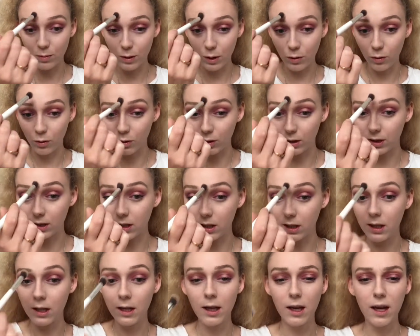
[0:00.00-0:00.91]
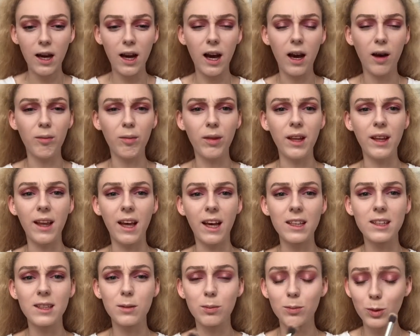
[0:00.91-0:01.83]
because I'm like
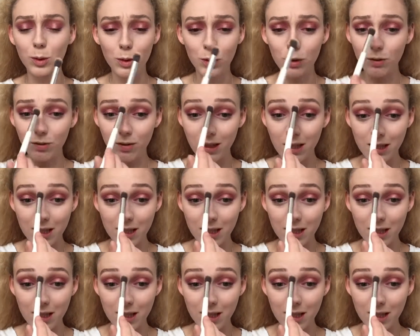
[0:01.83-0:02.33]
this most of